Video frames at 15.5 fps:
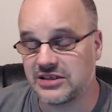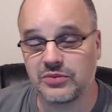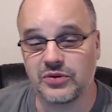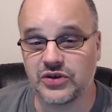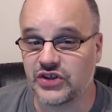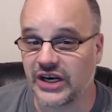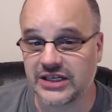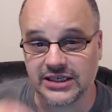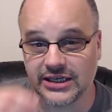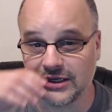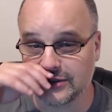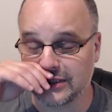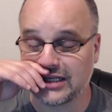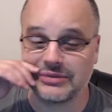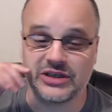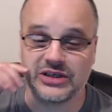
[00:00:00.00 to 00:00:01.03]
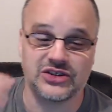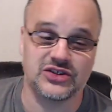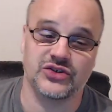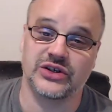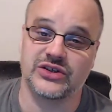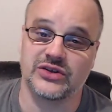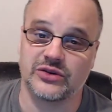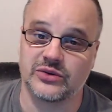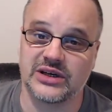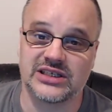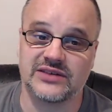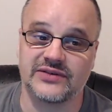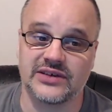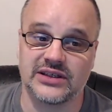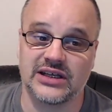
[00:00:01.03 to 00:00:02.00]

projectiles and animation trees and all the rest of it,